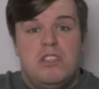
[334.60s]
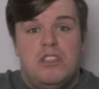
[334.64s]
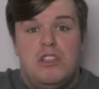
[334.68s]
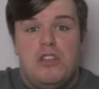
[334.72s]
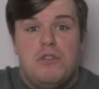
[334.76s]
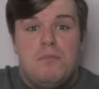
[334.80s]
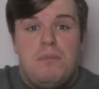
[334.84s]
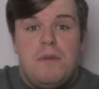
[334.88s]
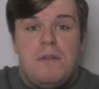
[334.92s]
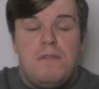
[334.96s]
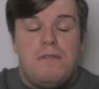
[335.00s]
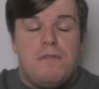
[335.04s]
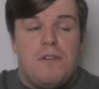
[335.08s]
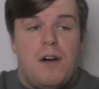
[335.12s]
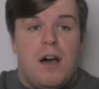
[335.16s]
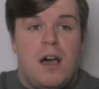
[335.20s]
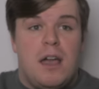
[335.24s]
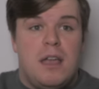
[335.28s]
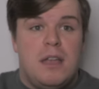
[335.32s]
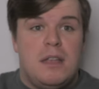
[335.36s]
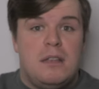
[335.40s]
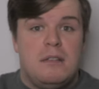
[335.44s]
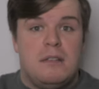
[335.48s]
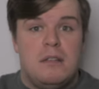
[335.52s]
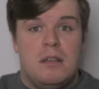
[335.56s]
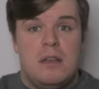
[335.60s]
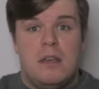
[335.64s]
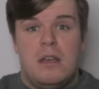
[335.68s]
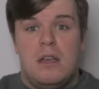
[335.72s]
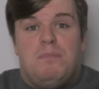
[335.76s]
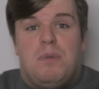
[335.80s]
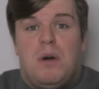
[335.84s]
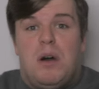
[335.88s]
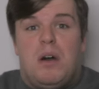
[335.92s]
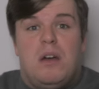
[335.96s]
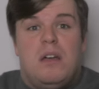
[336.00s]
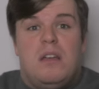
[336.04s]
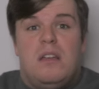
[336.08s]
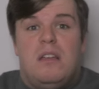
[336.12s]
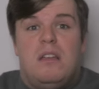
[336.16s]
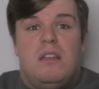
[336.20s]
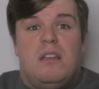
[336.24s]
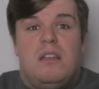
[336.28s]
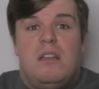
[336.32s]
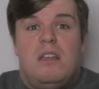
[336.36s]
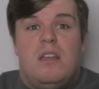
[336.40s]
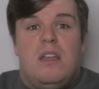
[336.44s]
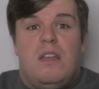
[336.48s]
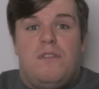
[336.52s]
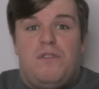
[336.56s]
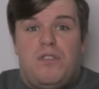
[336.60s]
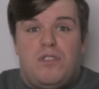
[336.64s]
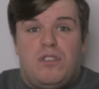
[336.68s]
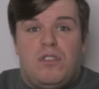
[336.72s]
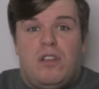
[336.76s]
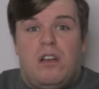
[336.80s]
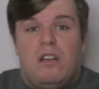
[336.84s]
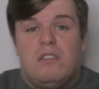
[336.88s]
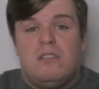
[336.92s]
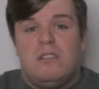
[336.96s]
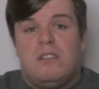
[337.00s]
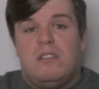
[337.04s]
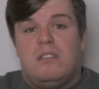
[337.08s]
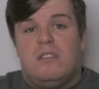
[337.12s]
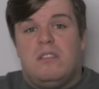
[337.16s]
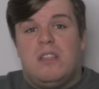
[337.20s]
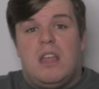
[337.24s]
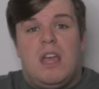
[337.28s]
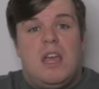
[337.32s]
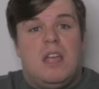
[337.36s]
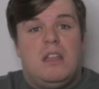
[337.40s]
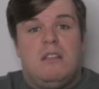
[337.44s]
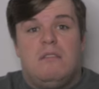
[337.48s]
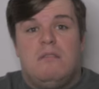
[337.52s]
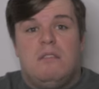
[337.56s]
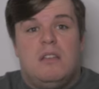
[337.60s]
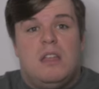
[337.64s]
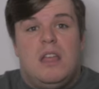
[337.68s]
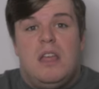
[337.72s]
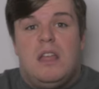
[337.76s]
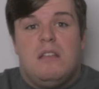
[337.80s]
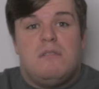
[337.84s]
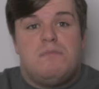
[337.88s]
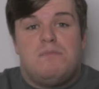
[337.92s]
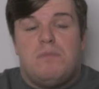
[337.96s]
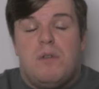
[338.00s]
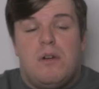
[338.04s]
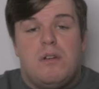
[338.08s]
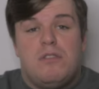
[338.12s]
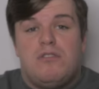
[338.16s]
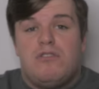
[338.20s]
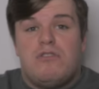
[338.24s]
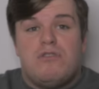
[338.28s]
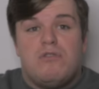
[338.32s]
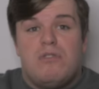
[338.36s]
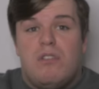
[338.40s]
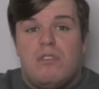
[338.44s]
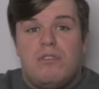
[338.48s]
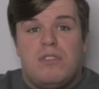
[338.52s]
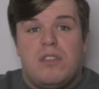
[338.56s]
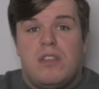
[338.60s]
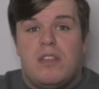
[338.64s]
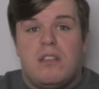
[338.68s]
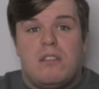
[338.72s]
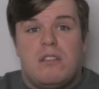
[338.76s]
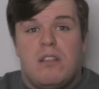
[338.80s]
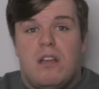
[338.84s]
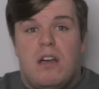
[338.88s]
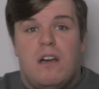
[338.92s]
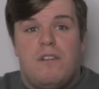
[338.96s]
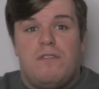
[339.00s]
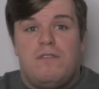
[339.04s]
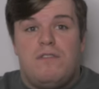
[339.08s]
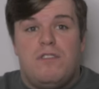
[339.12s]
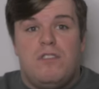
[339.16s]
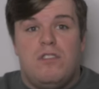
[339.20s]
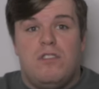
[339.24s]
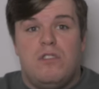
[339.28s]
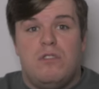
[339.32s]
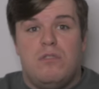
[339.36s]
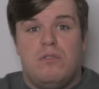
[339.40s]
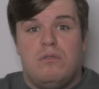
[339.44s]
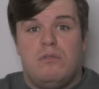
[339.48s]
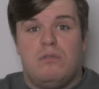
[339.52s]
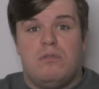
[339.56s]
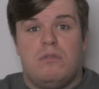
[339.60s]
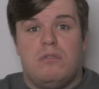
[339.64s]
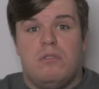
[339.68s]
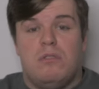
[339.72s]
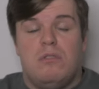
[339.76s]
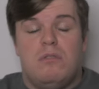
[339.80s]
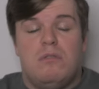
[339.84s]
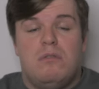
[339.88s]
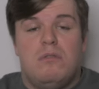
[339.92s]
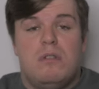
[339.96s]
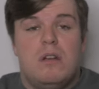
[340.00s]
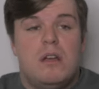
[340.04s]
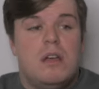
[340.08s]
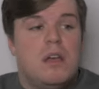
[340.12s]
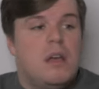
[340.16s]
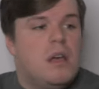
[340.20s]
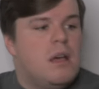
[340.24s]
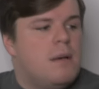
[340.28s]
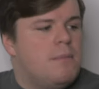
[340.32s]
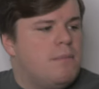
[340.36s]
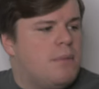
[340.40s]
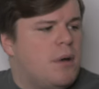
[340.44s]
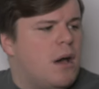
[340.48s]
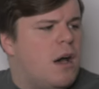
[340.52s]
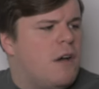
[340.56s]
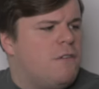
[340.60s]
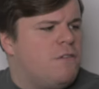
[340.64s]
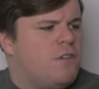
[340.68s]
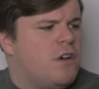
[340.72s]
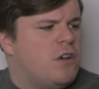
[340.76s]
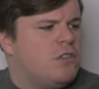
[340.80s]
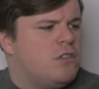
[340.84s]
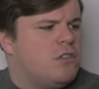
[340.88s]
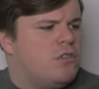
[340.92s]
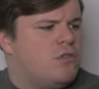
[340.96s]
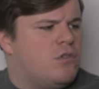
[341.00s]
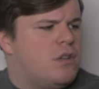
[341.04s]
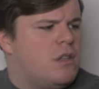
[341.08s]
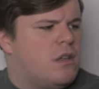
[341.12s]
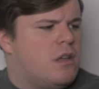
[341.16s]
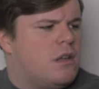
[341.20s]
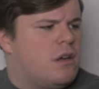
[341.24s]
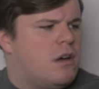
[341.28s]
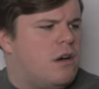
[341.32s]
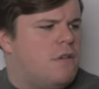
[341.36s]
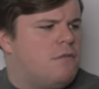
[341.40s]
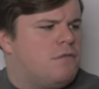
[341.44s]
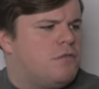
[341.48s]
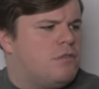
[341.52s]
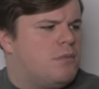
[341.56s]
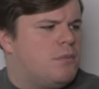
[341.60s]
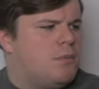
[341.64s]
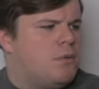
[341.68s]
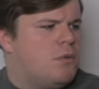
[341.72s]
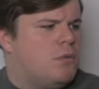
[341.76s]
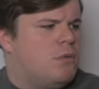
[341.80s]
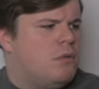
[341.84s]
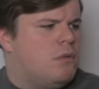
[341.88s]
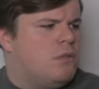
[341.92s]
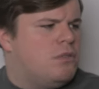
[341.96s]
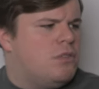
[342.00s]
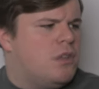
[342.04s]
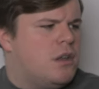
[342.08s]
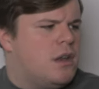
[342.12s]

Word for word: you'd be fine. But if it doesn't, then it's probably just not the guitar for you. So, but I found it really comfortable.